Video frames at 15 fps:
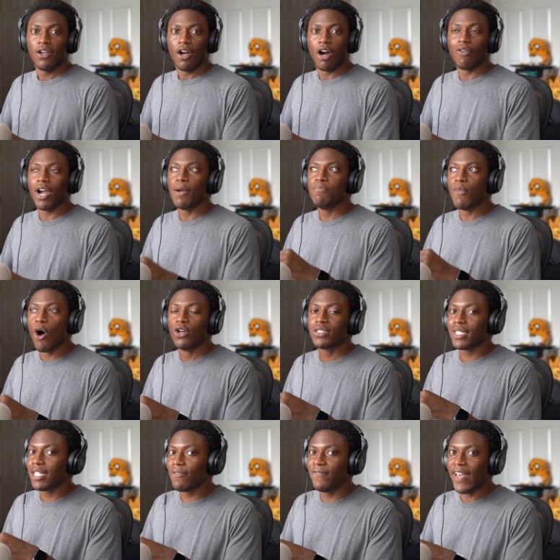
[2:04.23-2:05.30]
All right. Most
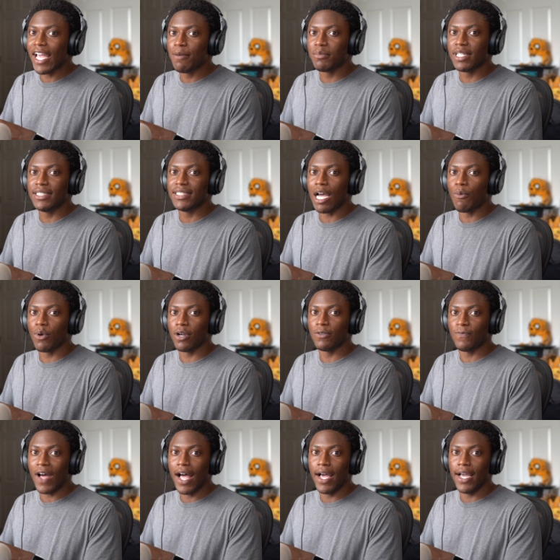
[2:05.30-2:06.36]
of the families that were
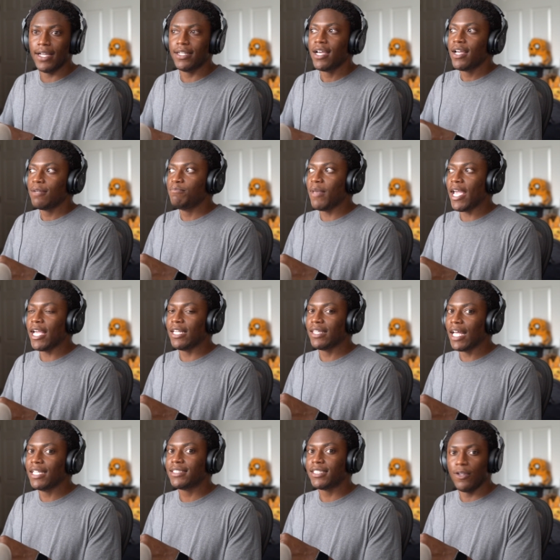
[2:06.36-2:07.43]
fined made
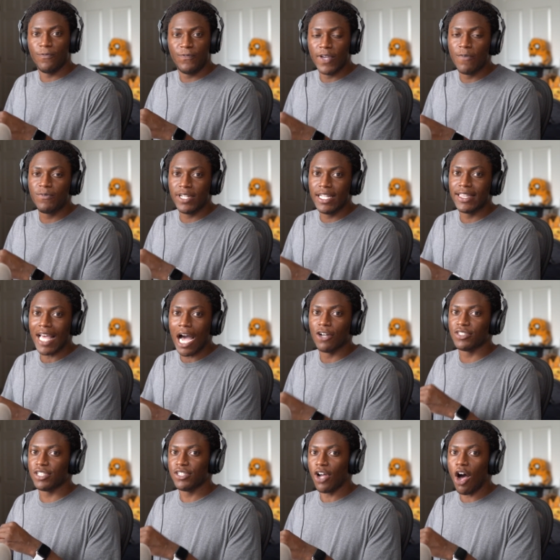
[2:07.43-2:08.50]
less than
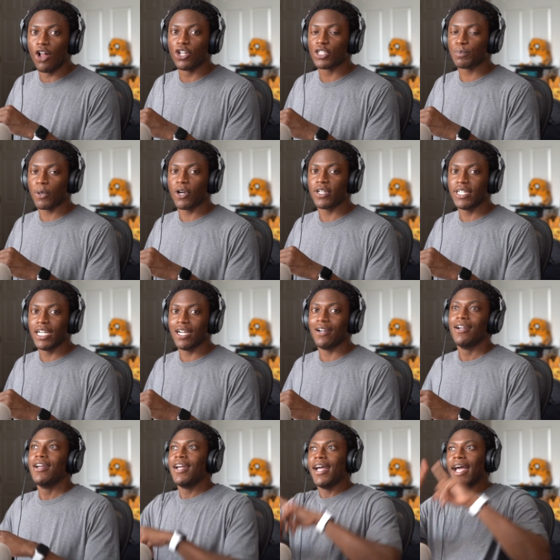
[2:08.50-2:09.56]
$50,000 per
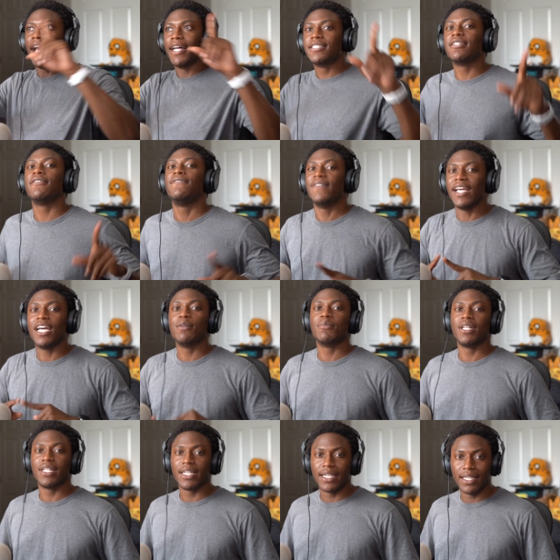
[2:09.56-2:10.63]
year as a
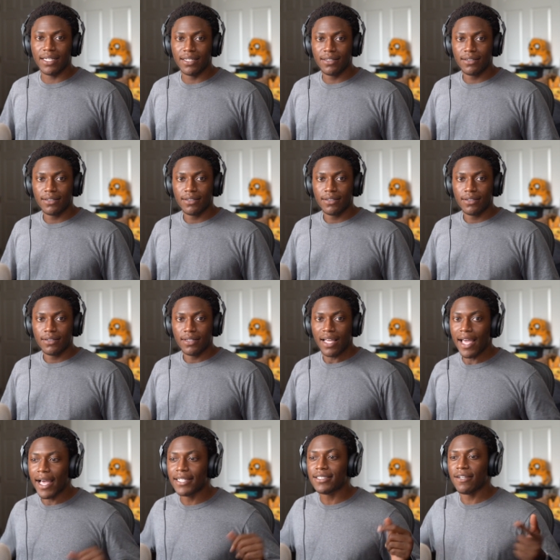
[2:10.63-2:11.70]
family.
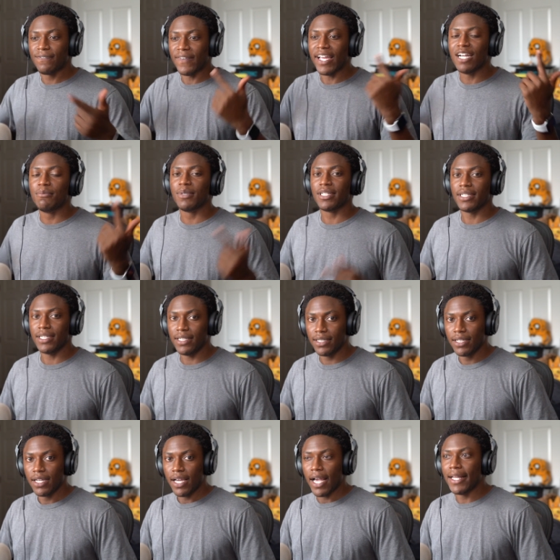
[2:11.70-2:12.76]

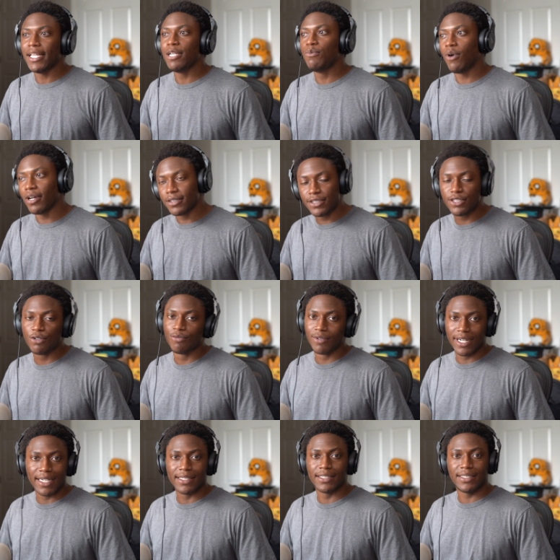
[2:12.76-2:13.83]
And he wants to
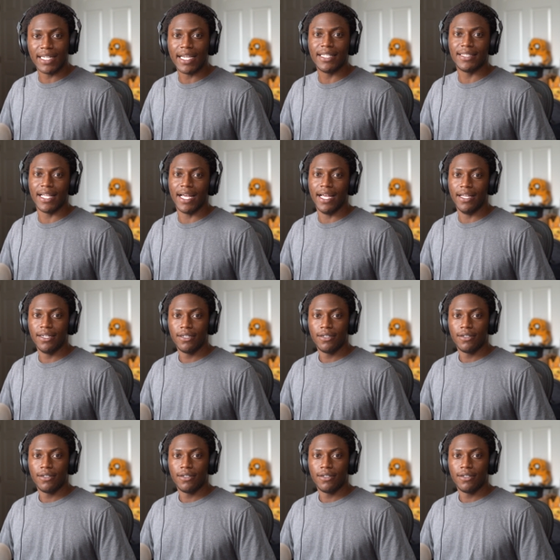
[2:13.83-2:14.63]
reinstate that.